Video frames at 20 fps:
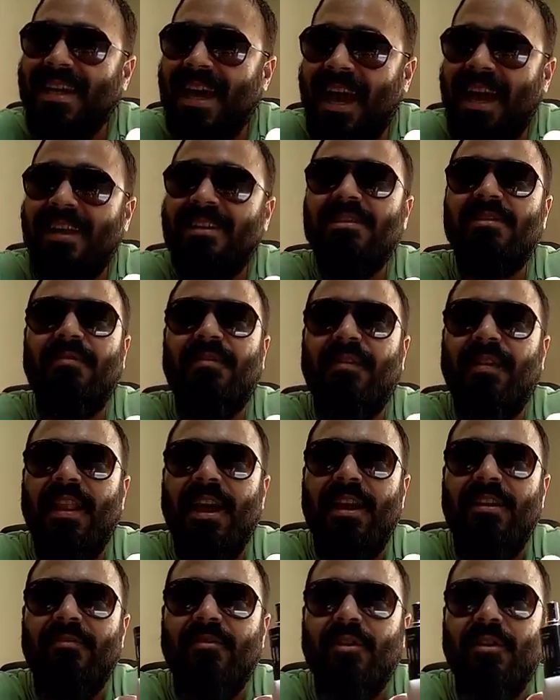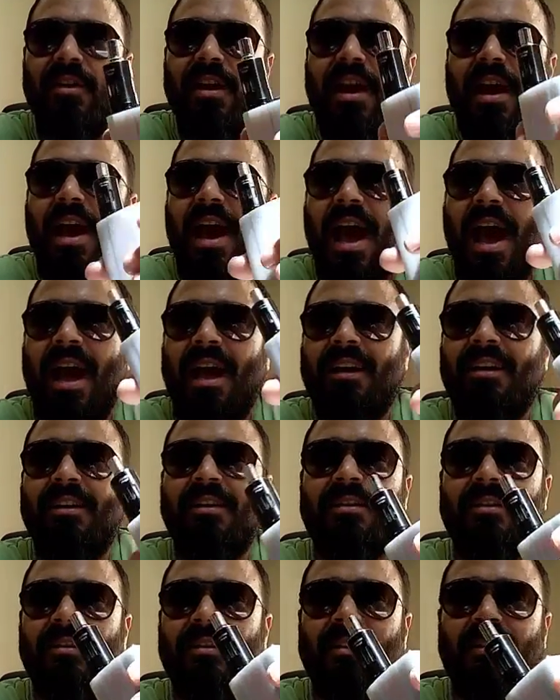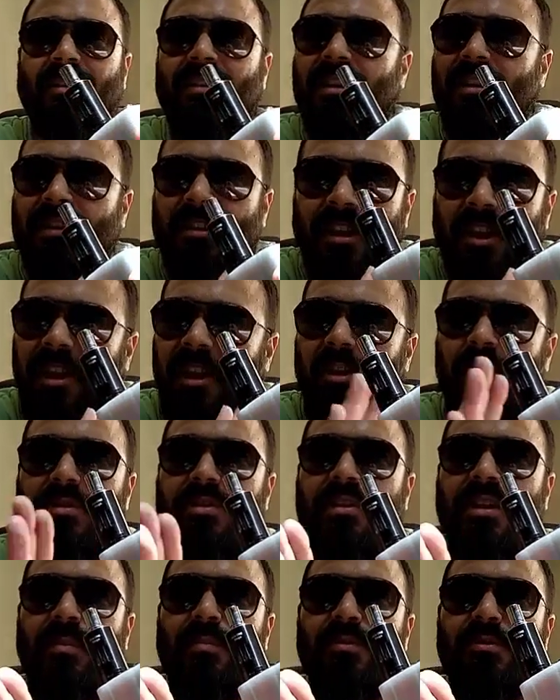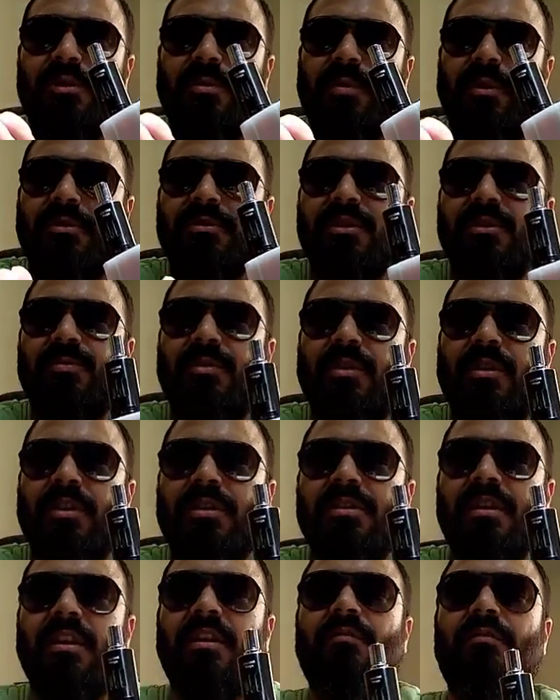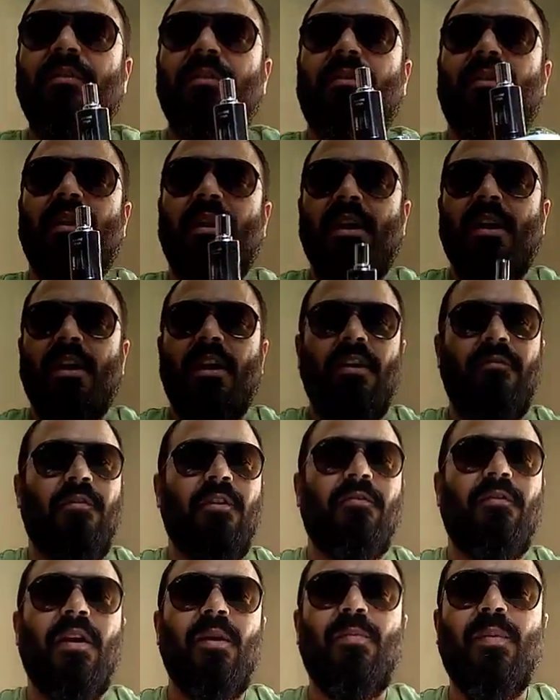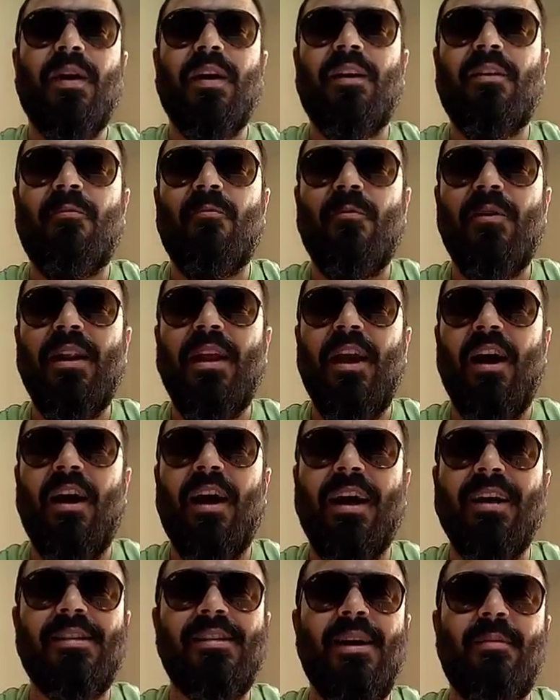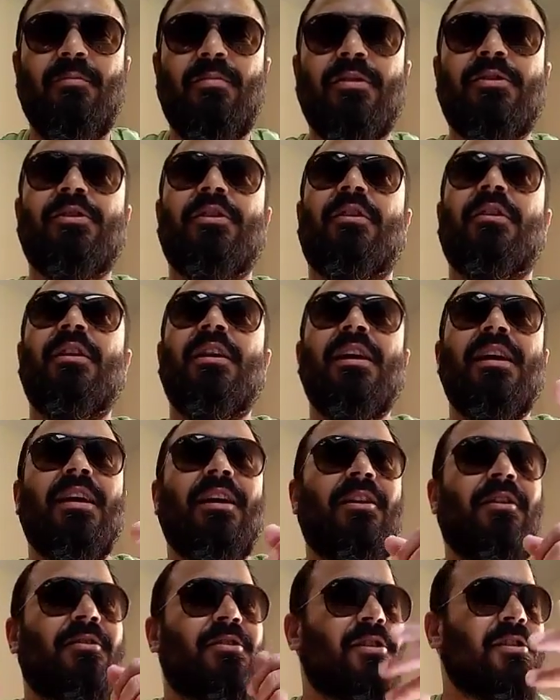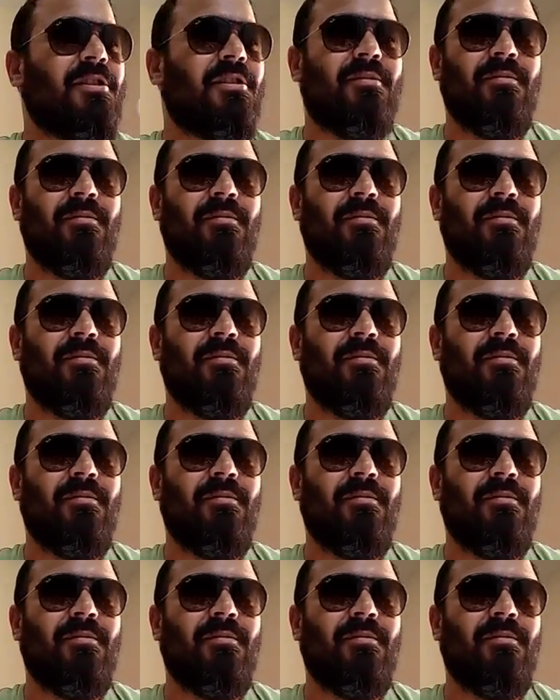taste, flavor, and the lowest temperature possible. Because if you're vaping at a really high temperature, you're